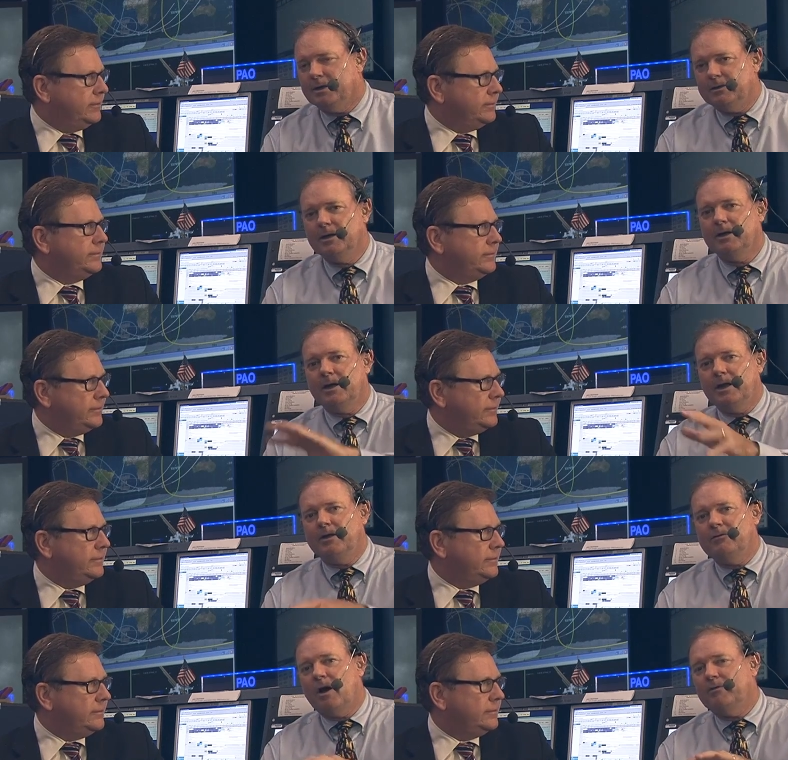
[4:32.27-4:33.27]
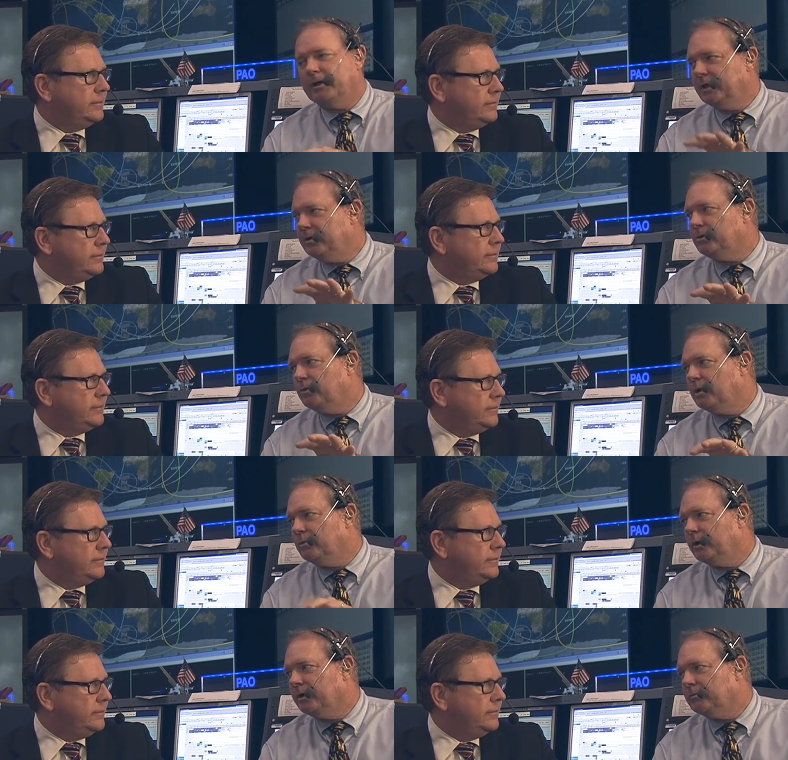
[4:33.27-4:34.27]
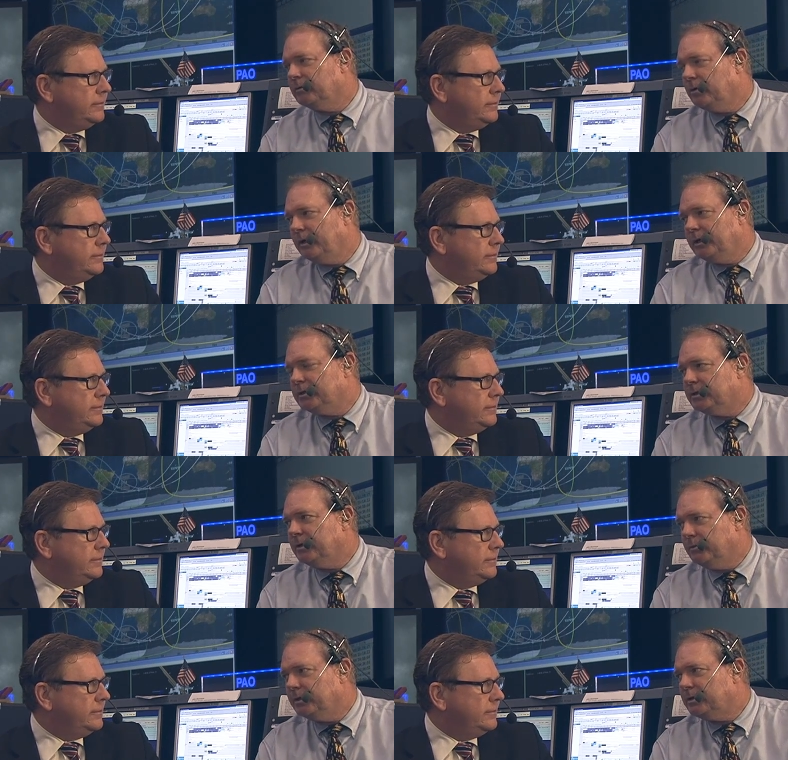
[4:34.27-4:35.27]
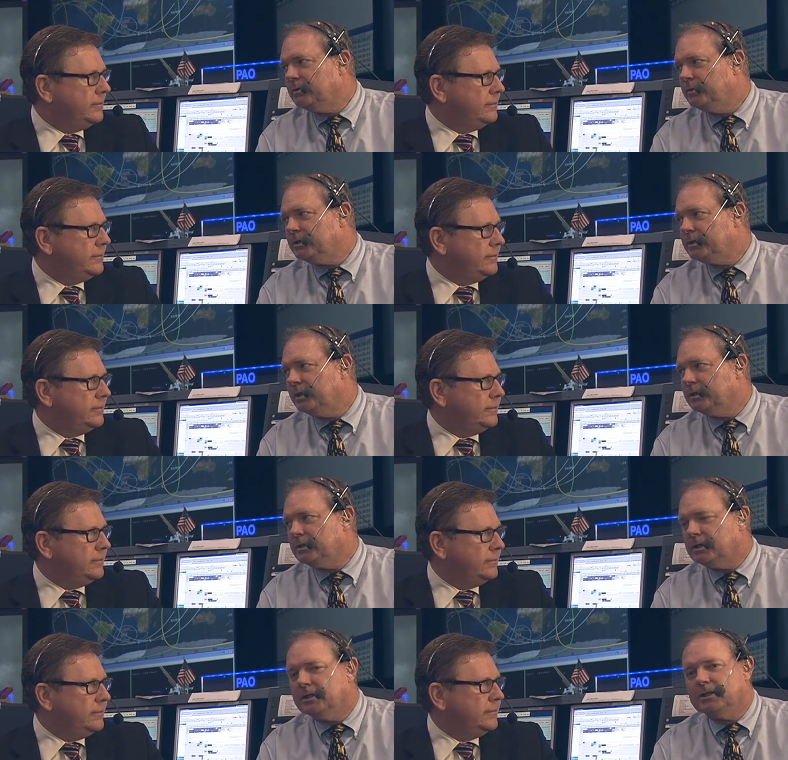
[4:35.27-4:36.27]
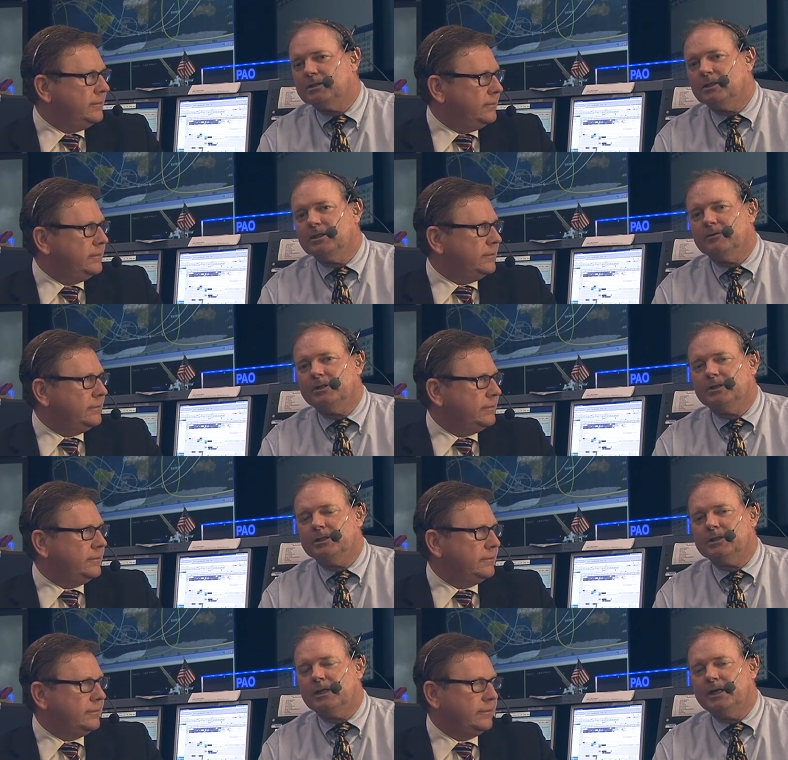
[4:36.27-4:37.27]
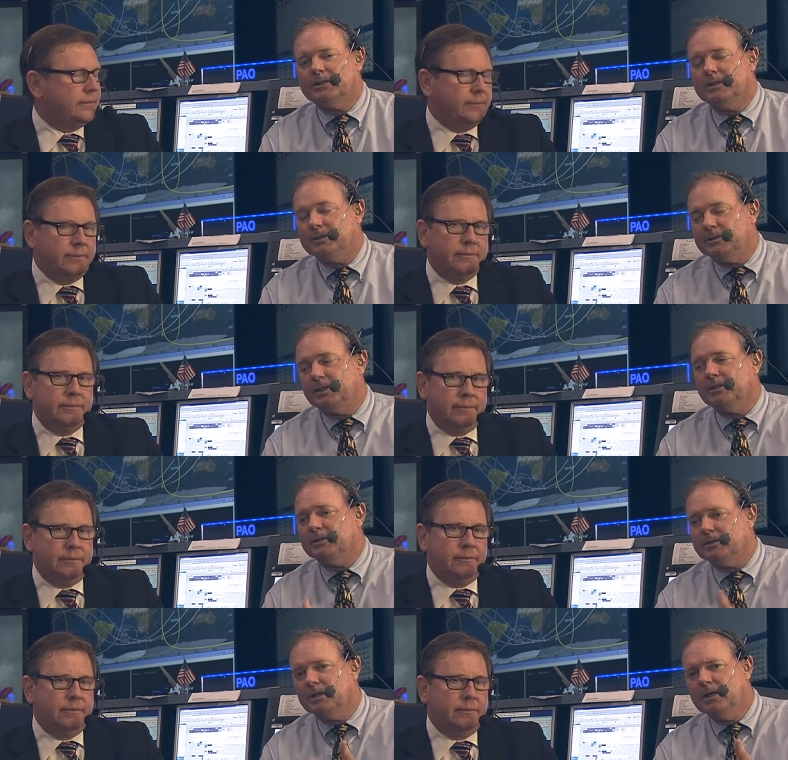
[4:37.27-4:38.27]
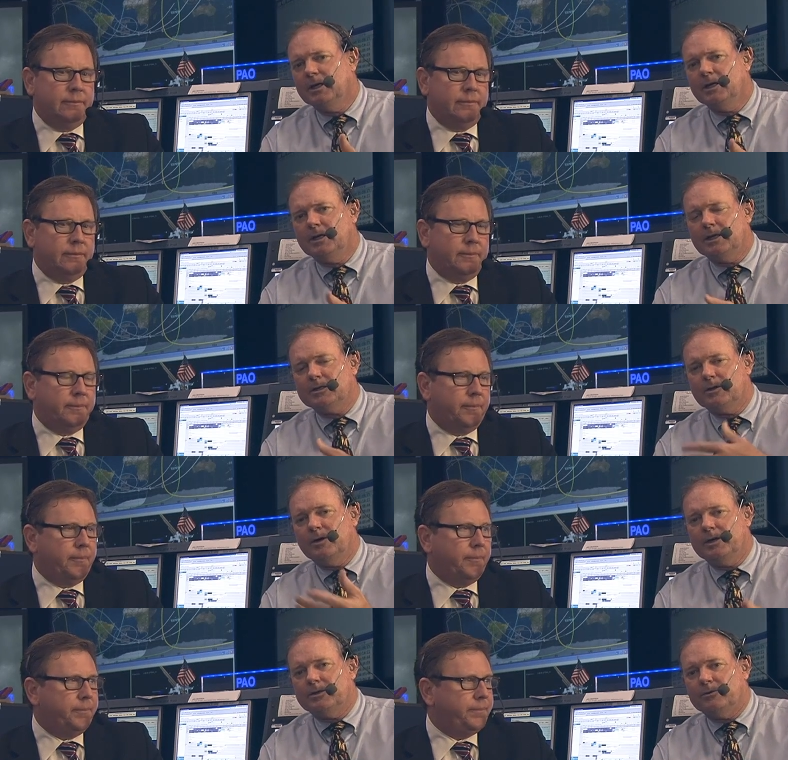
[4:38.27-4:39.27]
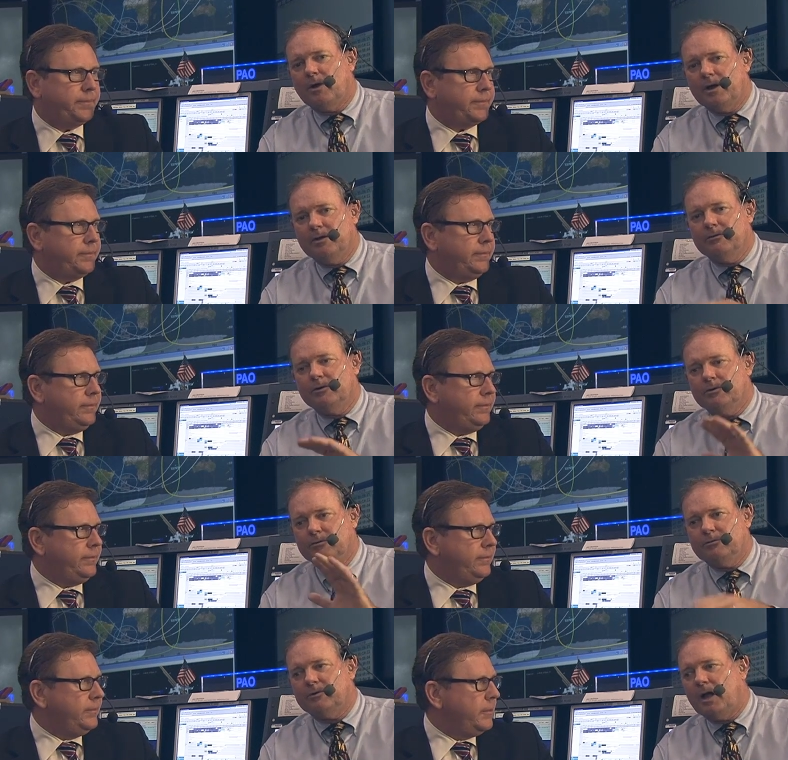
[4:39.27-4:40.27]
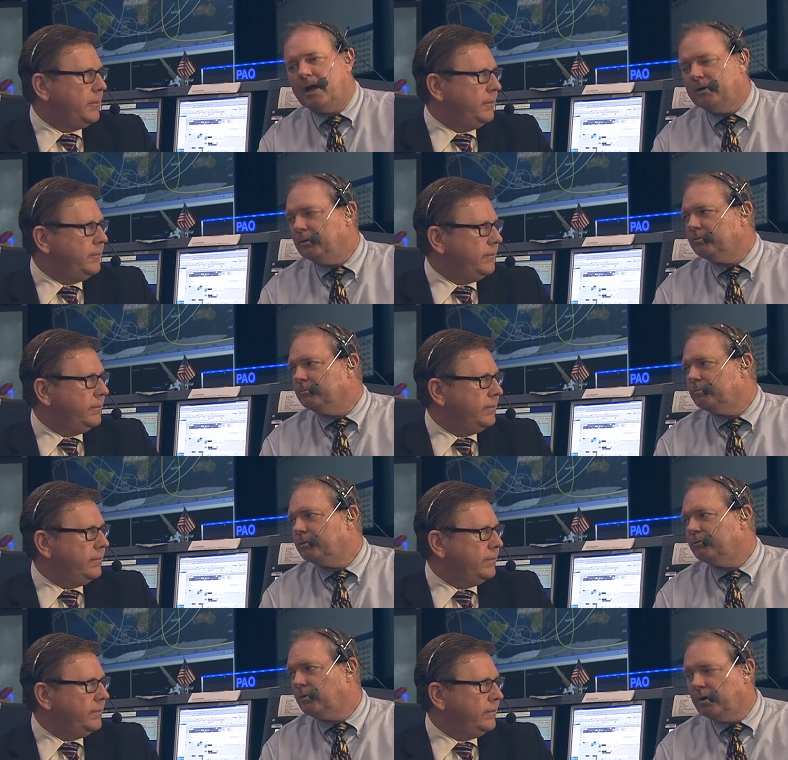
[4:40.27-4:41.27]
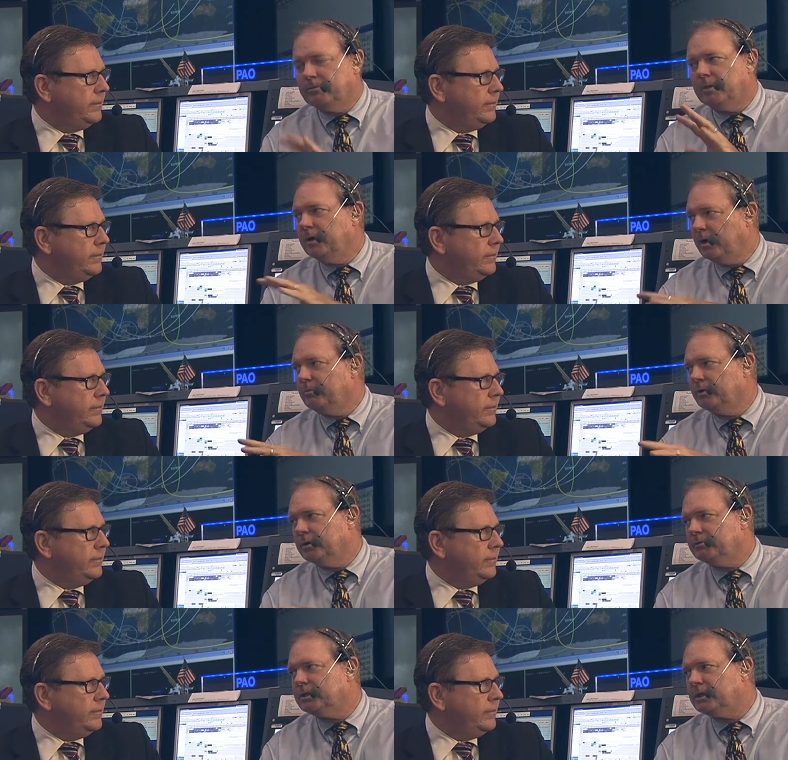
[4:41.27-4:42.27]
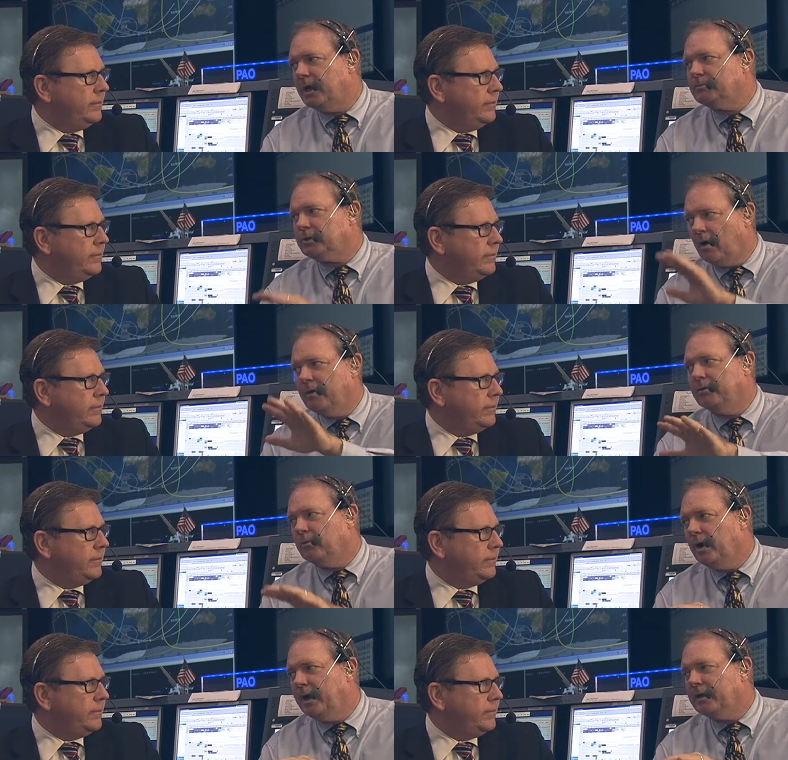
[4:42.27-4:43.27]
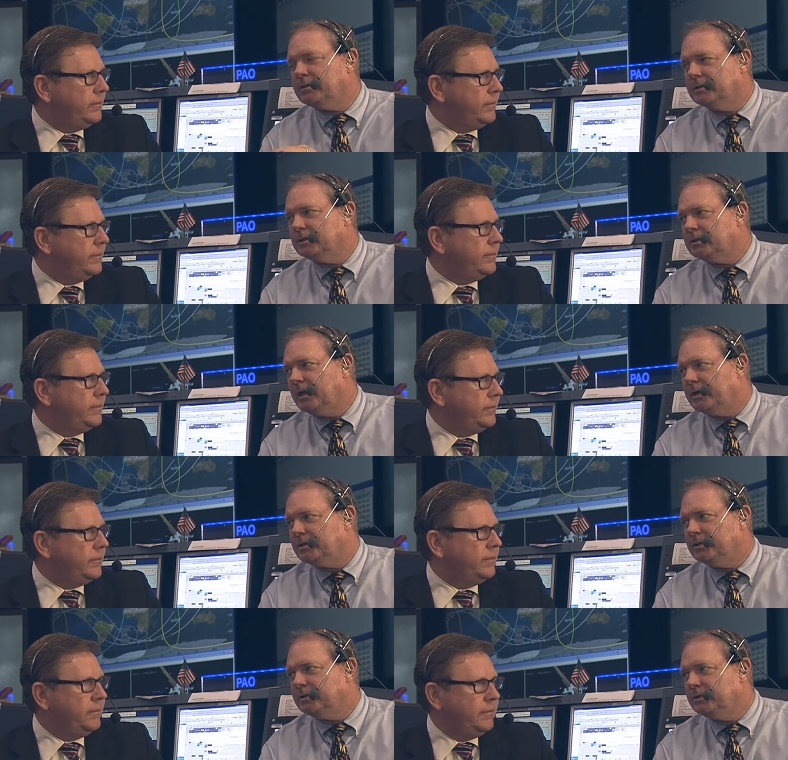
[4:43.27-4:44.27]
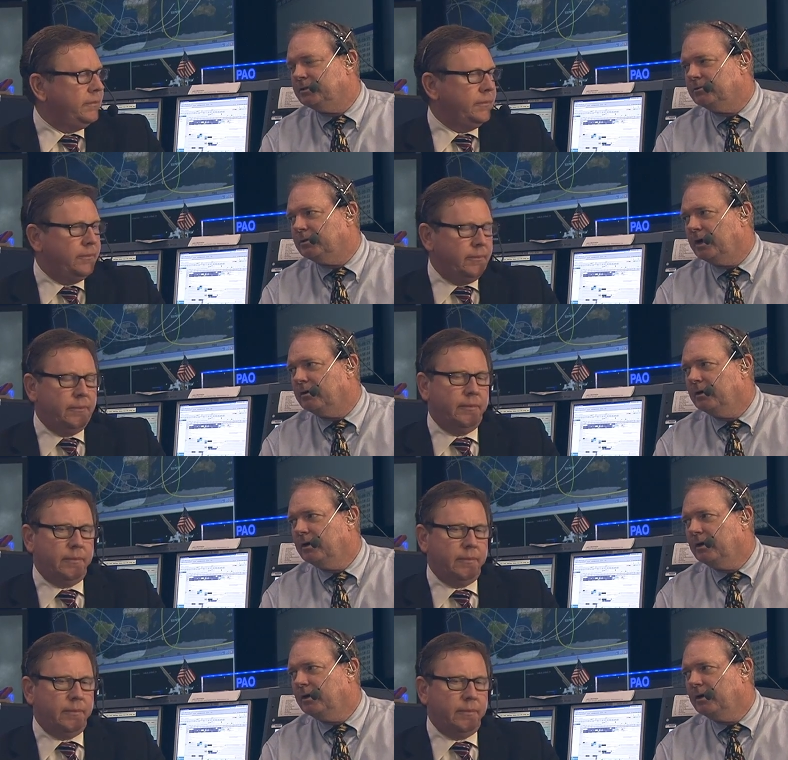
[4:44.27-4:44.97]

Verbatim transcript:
Speaker 1: and, and evolving into what we're going to see with, with Cygnus and this delivery to the station. And Cygnus is going to rendezvous fly, and we'll perform a number of steps on the way to the station to uh,